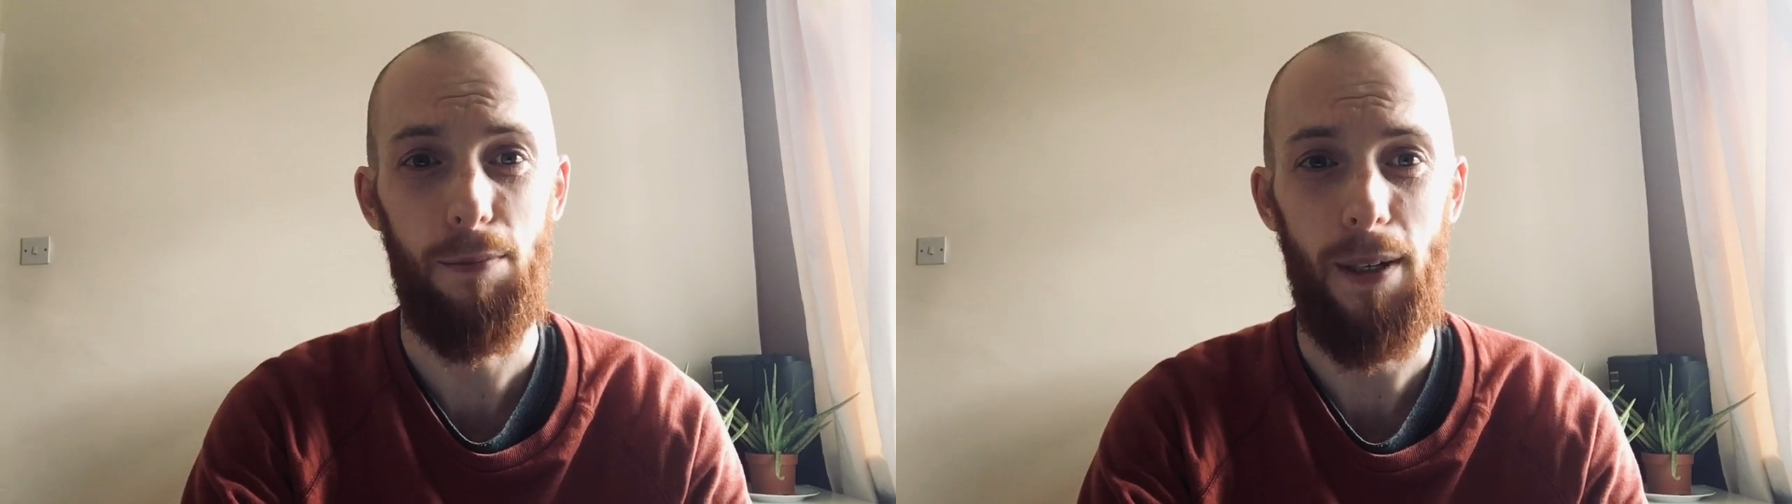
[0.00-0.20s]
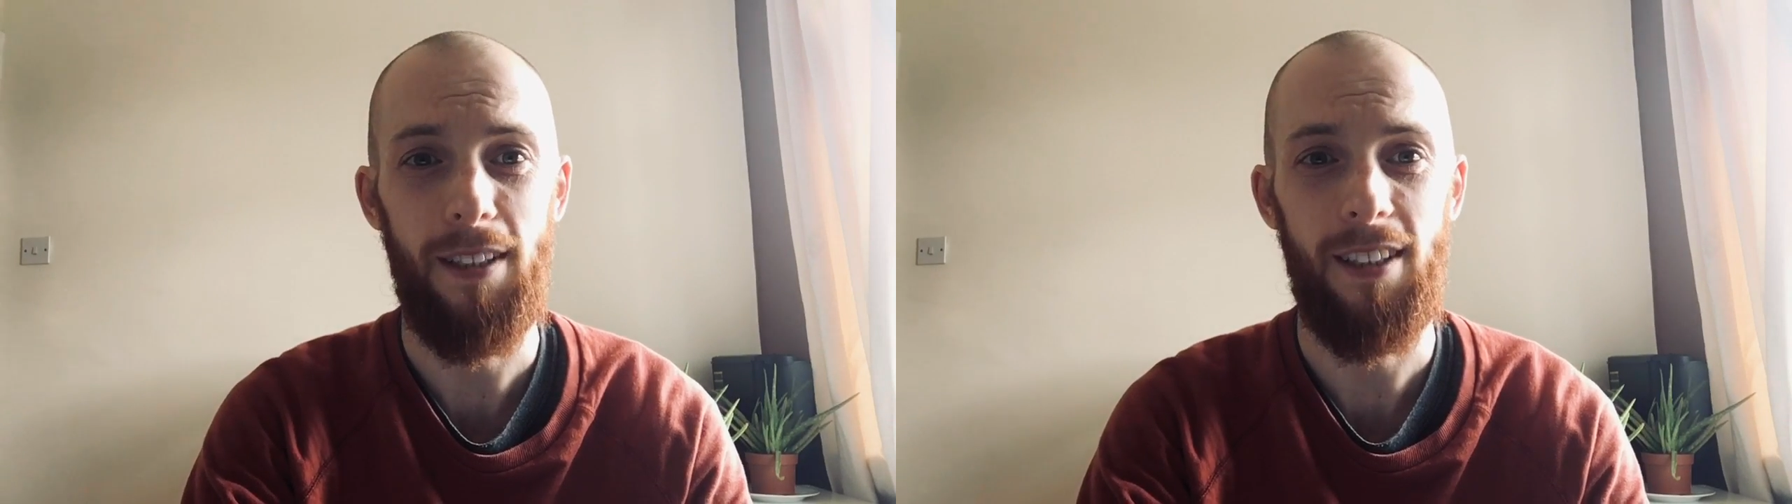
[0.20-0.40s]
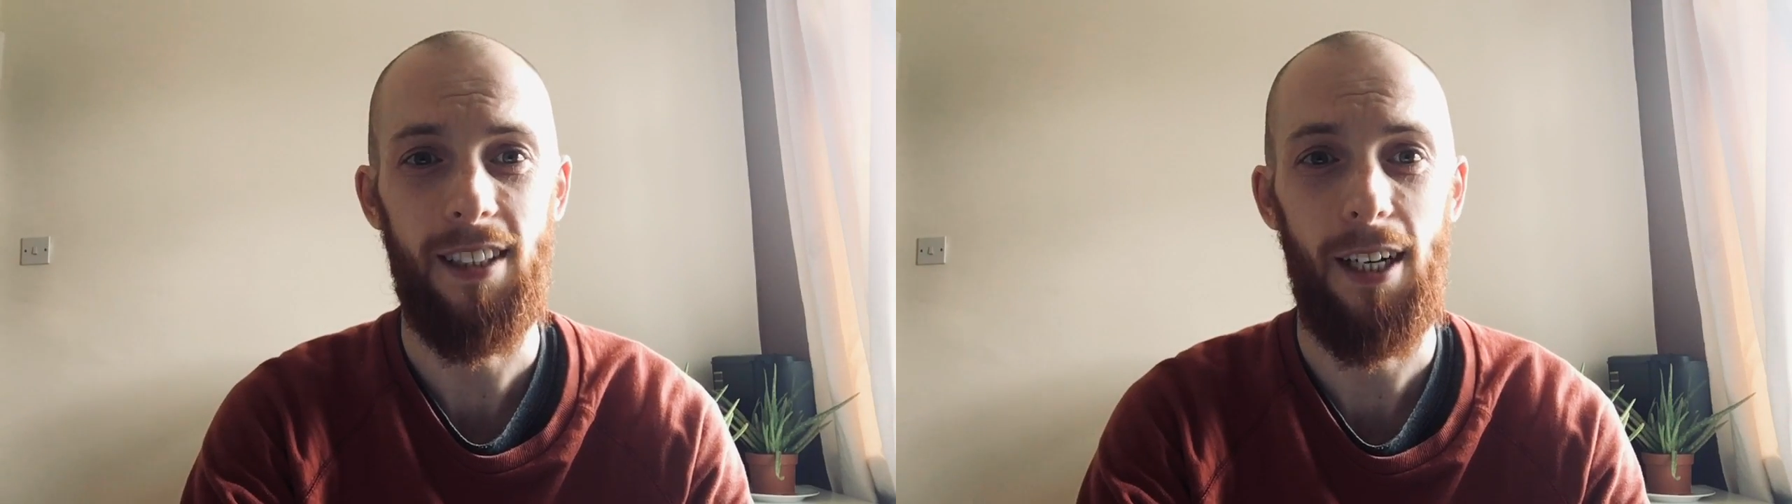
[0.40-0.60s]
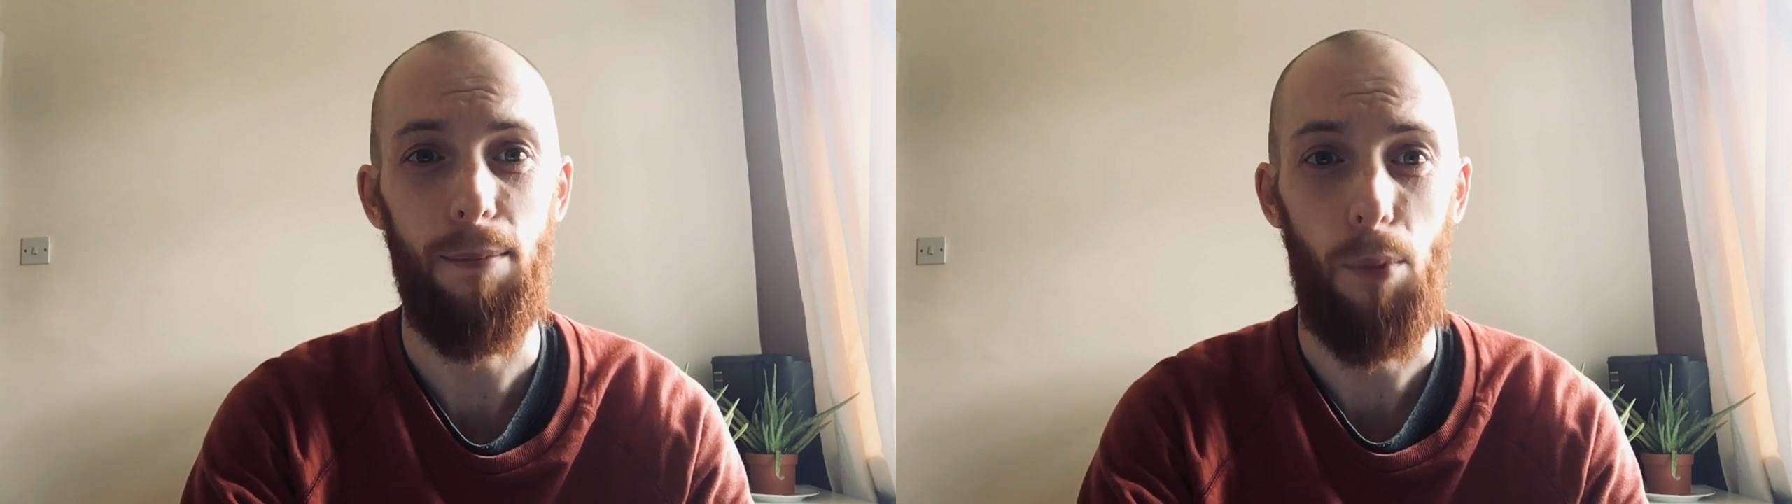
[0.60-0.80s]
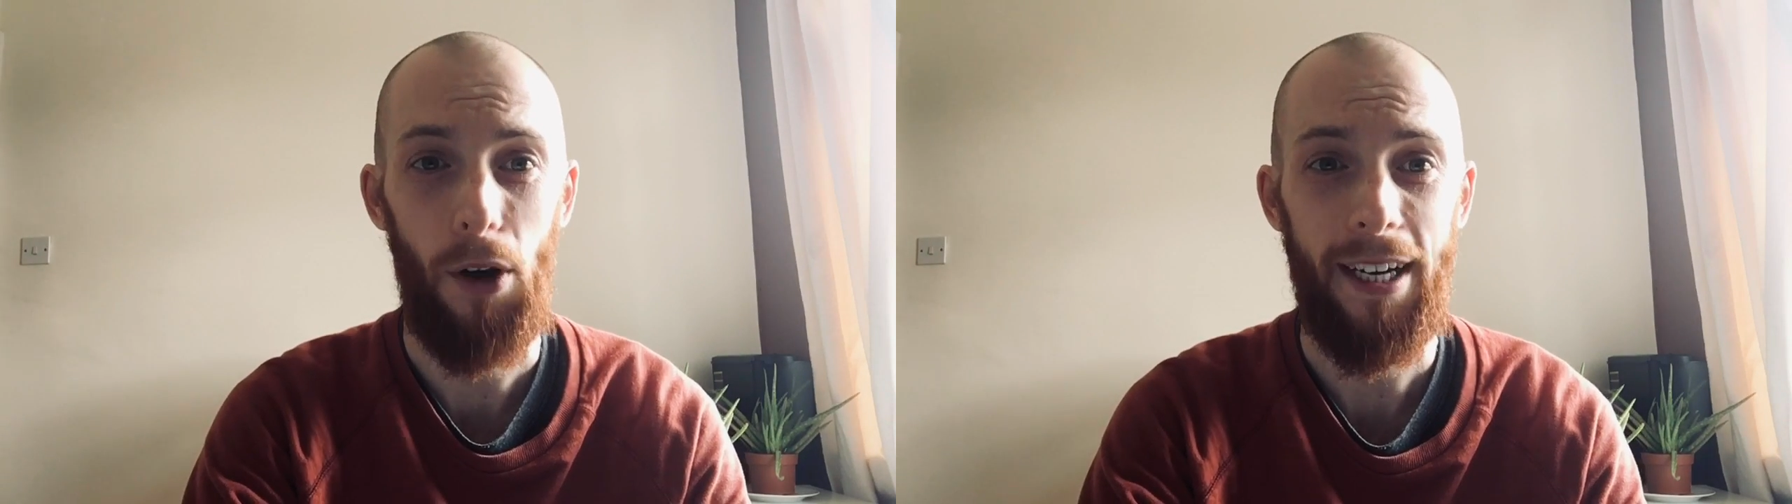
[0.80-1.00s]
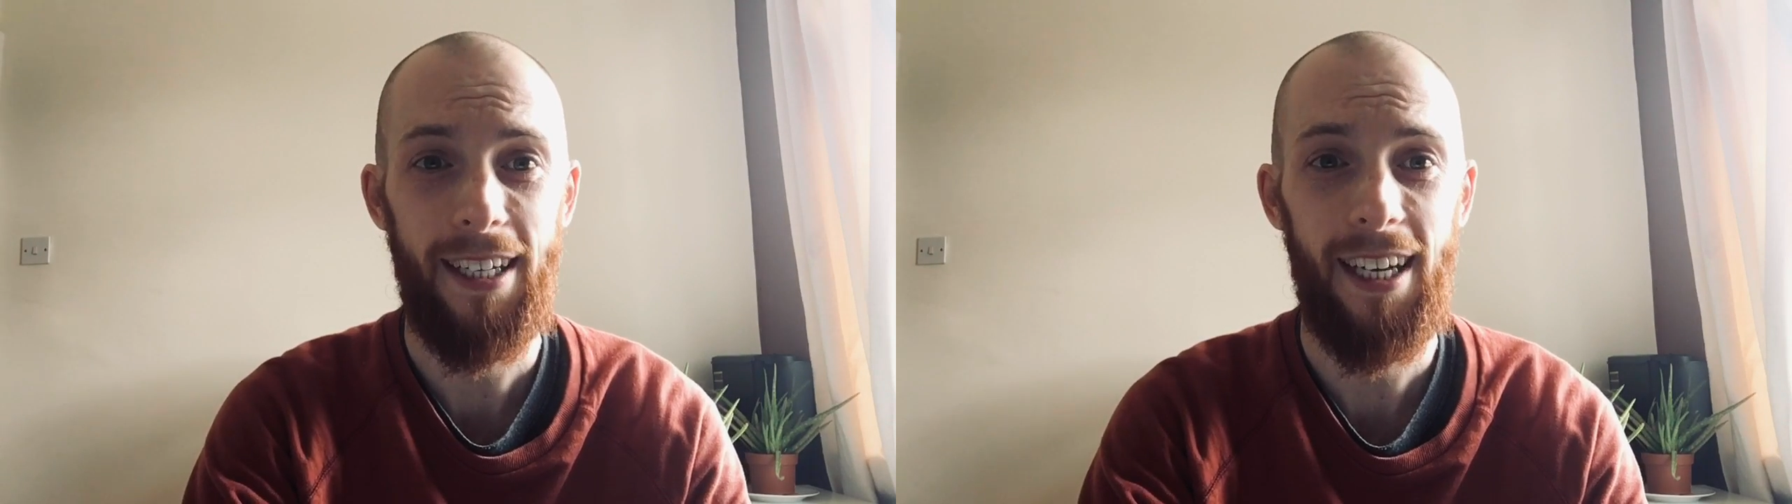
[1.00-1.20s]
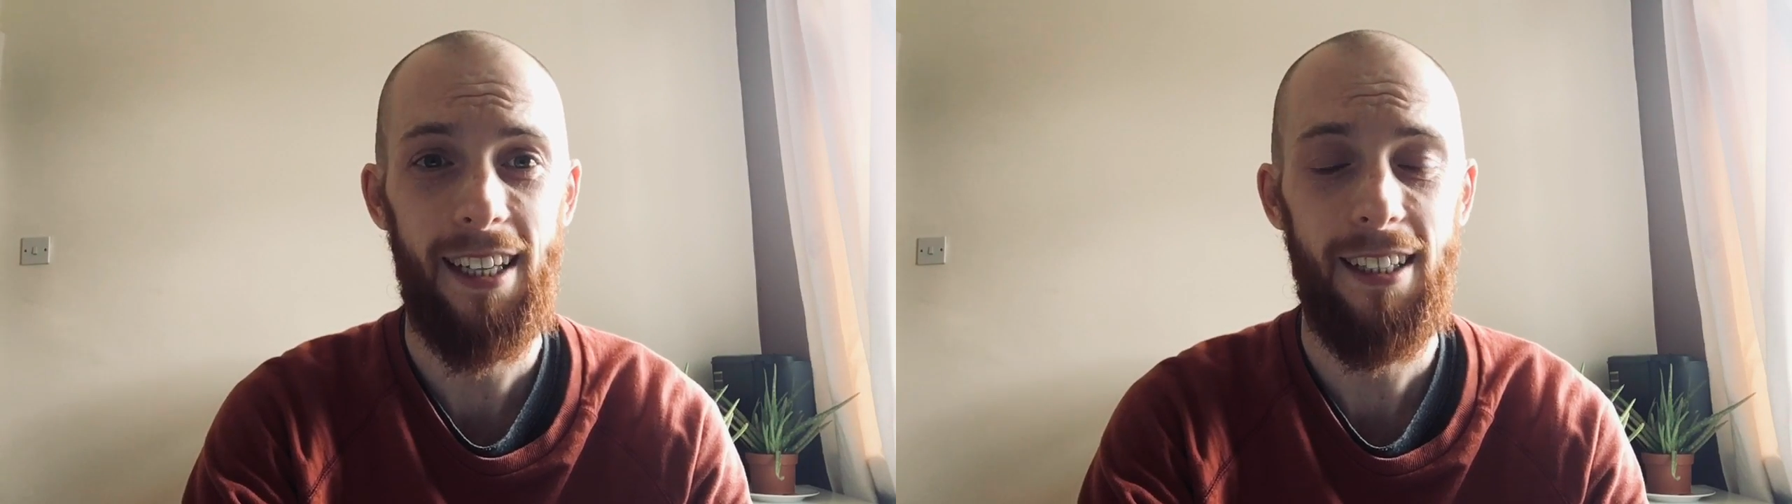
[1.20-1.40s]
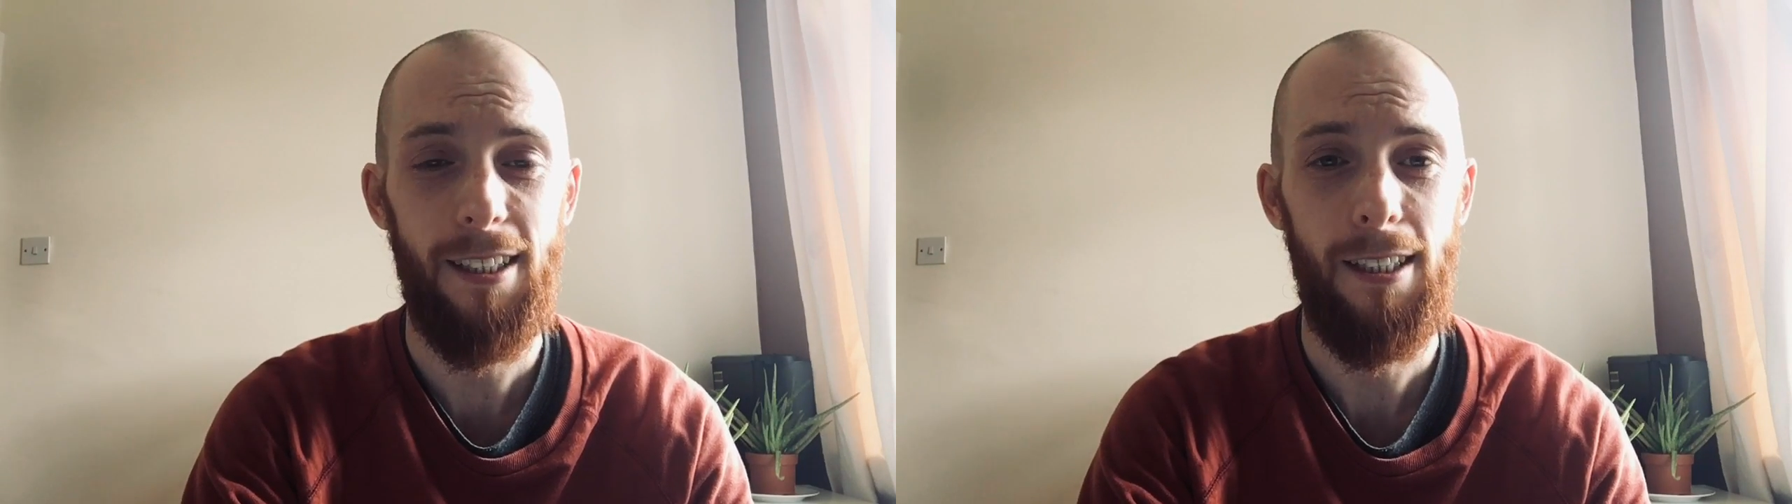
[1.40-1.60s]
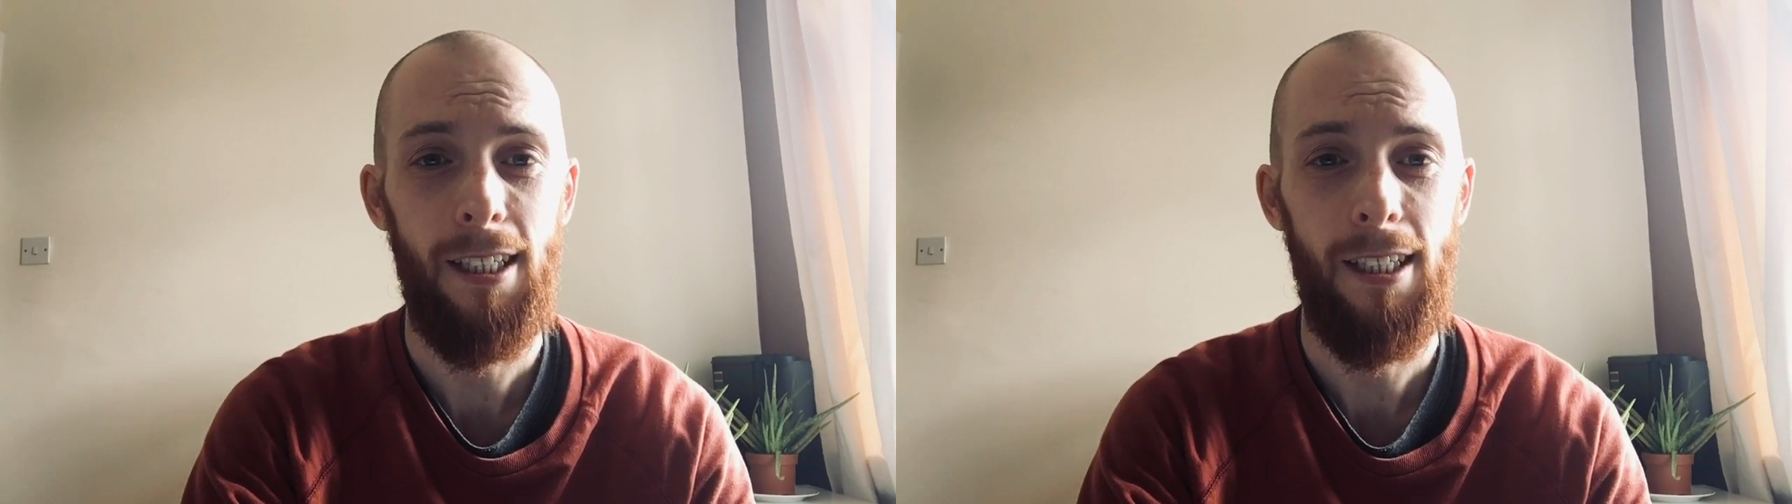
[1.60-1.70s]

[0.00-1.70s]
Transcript: spending time praying together